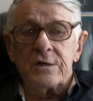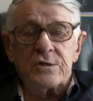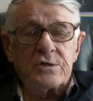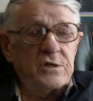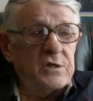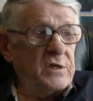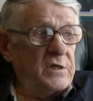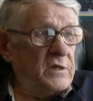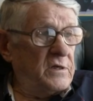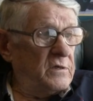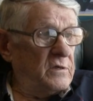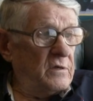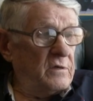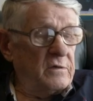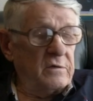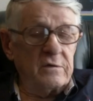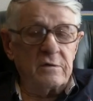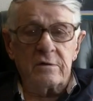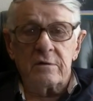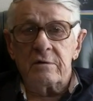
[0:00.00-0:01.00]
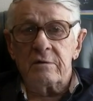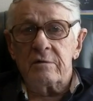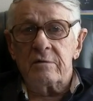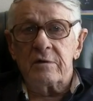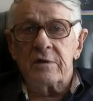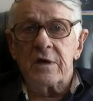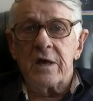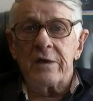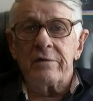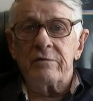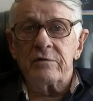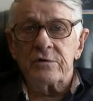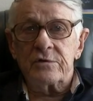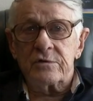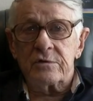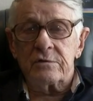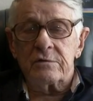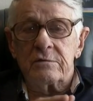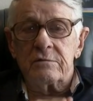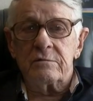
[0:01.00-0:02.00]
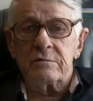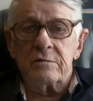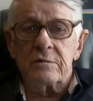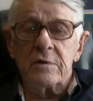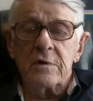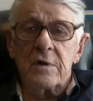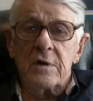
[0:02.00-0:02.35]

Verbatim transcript: and she uh, gave us a,